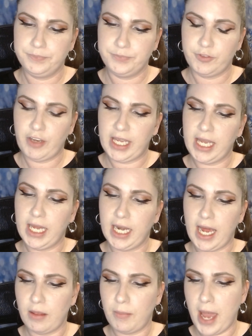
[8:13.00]
If I can get
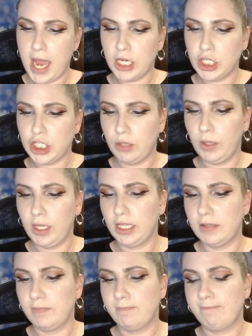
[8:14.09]
out of the packaging, we
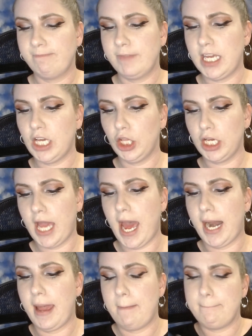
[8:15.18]
can take a look at it.